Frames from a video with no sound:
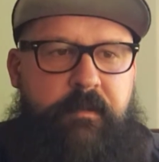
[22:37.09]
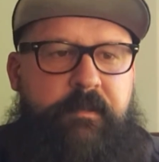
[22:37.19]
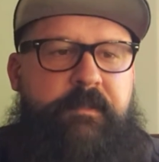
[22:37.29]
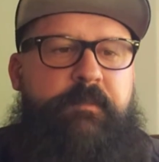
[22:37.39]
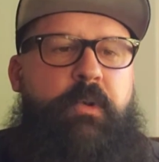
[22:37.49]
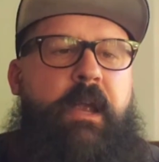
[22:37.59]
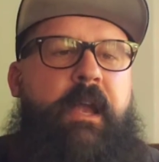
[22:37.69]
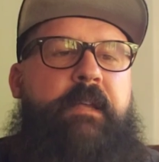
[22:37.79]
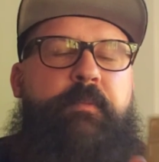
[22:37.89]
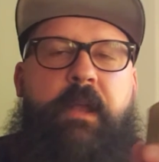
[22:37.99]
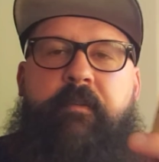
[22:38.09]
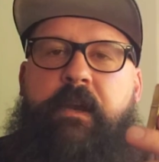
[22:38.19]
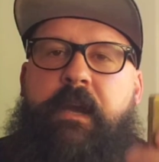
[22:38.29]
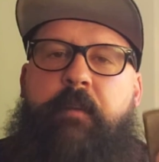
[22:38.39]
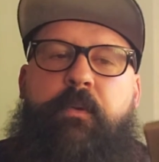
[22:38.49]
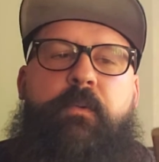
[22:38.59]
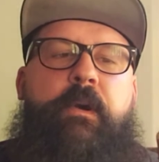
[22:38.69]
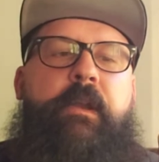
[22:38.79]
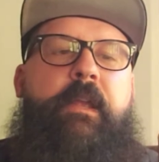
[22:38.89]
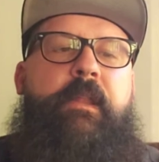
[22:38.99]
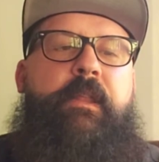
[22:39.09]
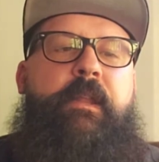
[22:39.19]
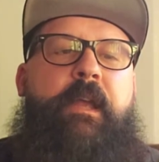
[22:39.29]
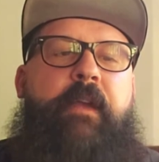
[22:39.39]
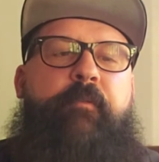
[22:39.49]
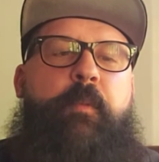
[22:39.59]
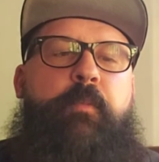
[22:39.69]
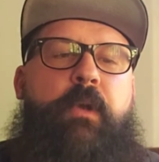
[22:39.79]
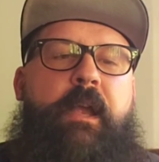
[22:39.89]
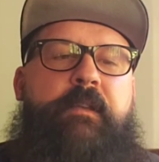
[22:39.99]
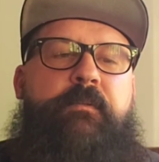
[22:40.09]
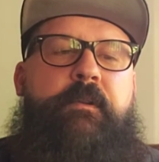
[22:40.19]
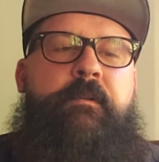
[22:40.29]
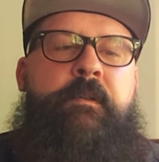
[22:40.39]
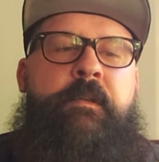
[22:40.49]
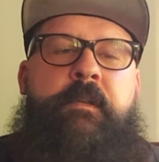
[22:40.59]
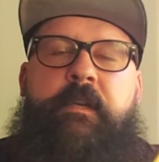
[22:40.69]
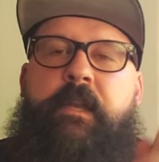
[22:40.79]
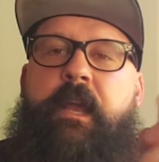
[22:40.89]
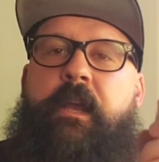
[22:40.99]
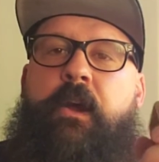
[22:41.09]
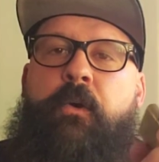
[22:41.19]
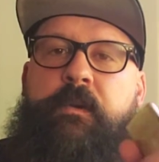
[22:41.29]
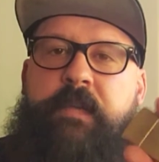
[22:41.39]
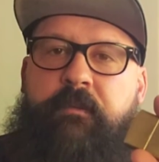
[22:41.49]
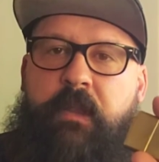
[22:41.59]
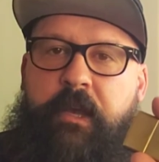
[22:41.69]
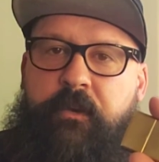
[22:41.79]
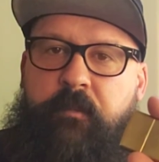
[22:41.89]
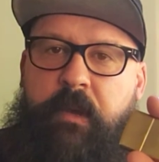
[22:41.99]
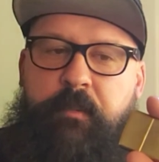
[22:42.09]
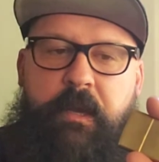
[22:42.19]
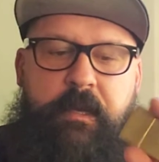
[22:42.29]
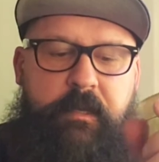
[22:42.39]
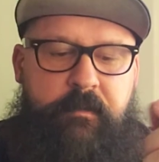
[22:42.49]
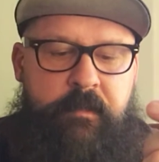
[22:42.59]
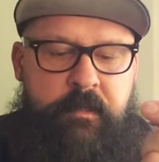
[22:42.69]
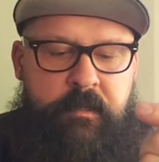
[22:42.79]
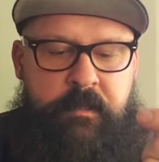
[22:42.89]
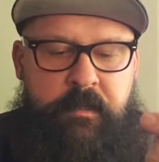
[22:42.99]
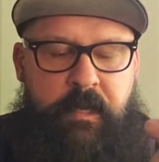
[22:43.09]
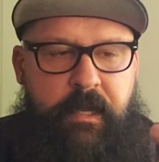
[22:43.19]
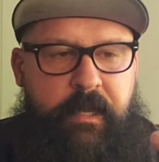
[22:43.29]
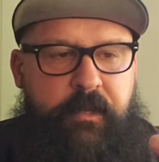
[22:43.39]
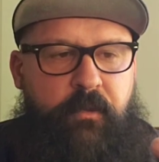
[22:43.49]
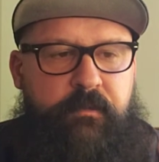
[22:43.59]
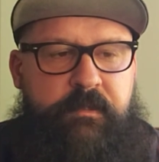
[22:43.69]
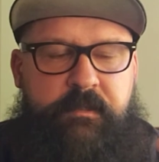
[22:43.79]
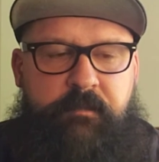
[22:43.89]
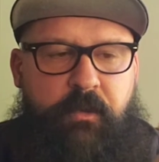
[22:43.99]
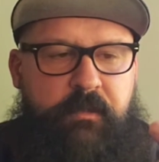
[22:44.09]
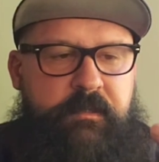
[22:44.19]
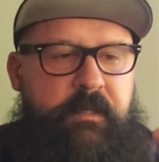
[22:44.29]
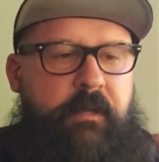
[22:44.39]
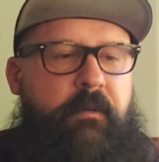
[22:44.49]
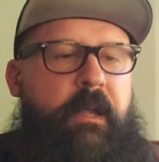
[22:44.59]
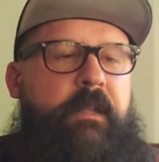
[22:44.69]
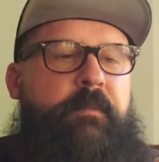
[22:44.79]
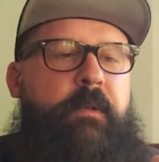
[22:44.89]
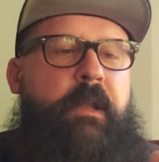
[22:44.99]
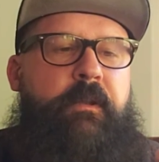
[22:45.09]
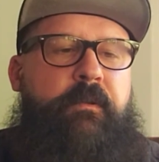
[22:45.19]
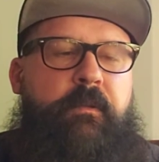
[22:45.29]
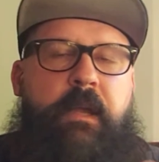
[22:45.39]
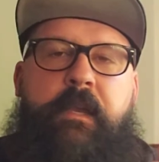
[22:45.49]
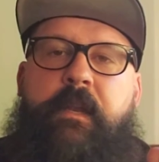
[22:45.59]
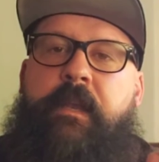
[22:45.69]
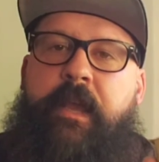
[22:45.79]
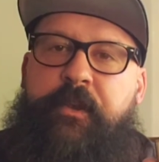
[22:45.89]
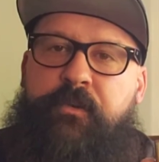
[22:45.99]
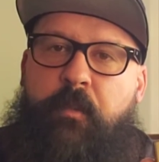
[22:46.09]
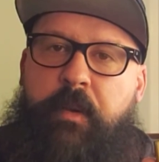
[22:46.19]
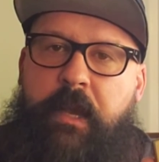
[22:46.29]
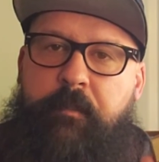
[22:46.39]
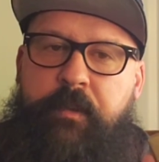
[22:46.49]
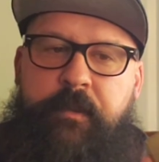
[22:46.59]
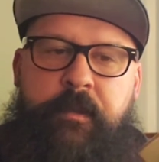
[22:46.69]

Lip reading: This is brass, but I have a copper one, and then I have the brass one. And I always have a lighter in my pocket. I don't smoke cigarettes, but I do like an occasional pipe.